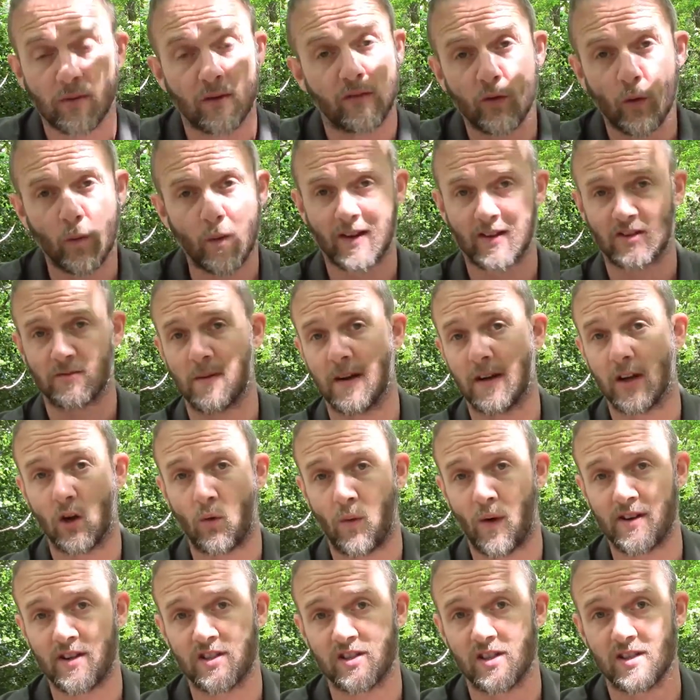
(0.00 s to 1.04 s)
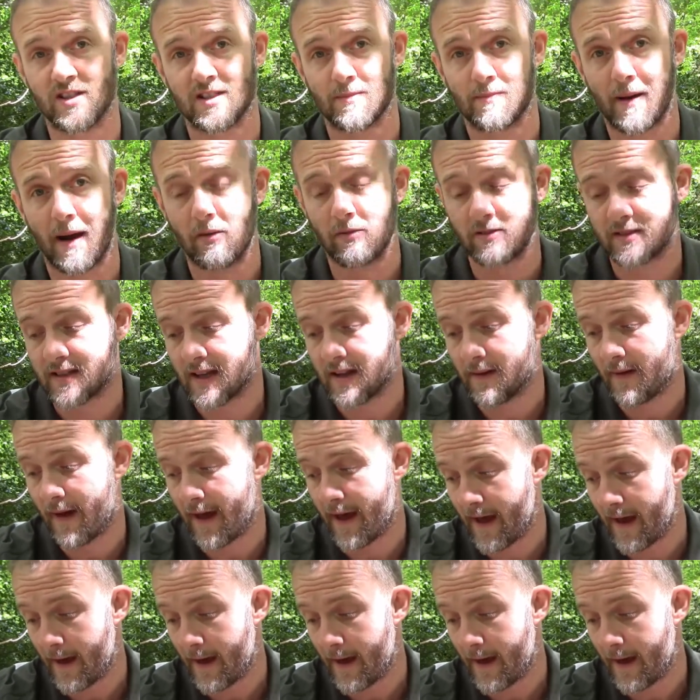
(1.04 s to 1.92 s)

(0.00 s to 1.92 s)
But if you want to ask me any questions about it,